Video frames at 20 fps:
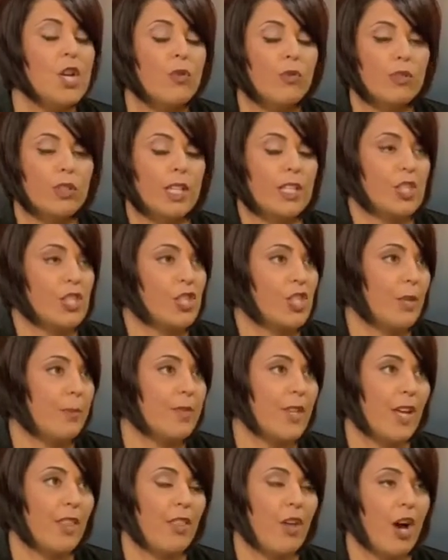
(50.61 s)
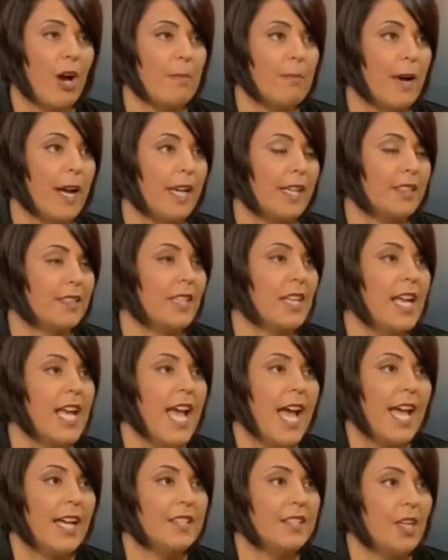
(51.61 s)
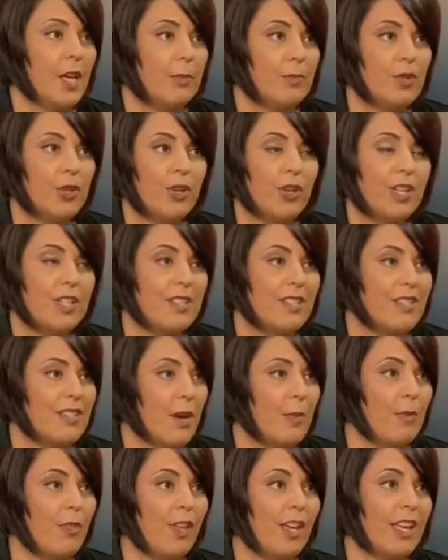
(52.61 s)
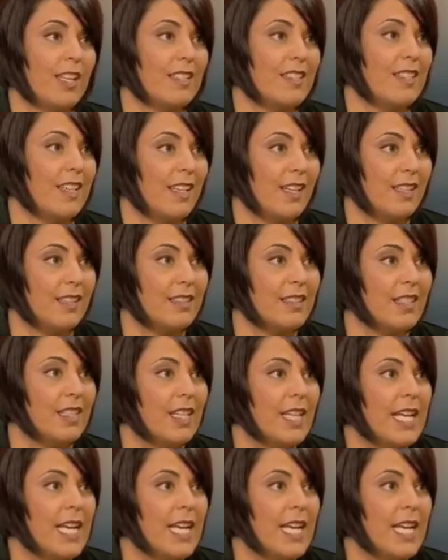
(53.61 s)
relationships I thought might end up turning to something and didn't.